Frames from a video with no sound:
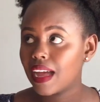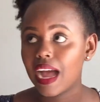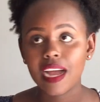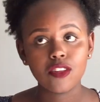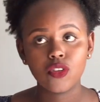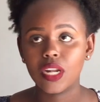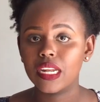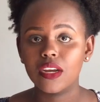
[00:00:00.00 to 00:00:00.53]

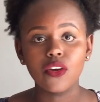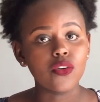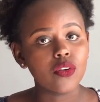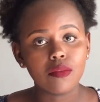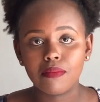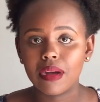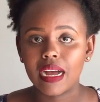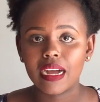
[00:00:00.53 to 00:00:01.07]
actually
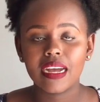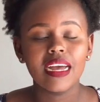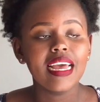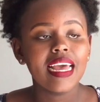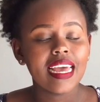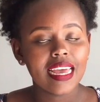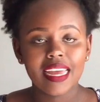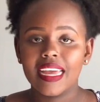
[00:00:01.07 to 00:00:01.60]
grown back.
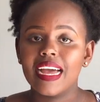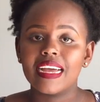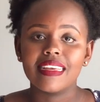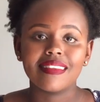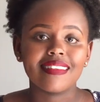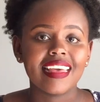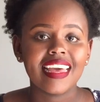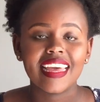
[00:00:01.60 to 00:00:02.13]
Hair
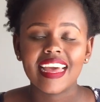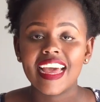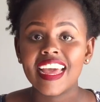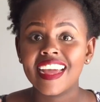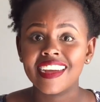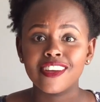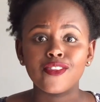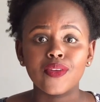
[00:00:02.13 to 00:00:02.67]
is hair.
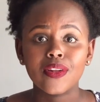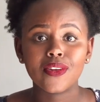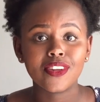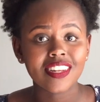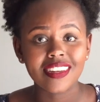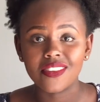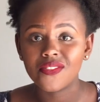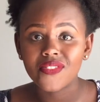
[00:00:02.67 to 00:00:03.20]
Hair should
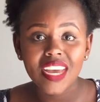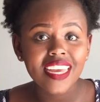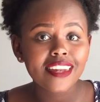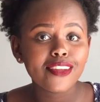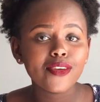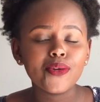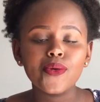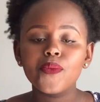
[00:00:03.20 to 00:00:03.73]
not
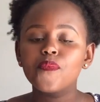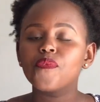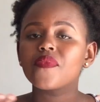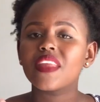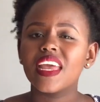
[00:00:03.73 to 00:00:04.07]
define you.